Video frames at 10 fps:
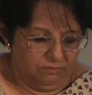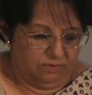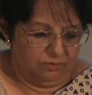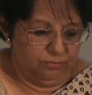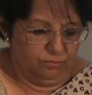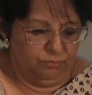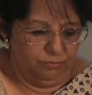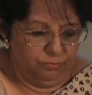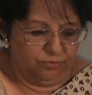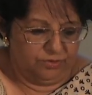the two
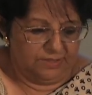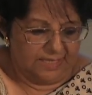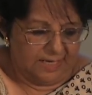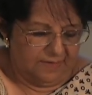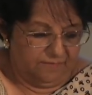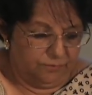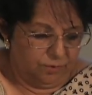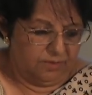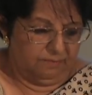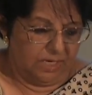routes that I have
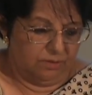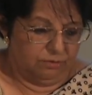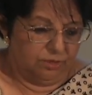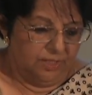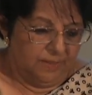talked about?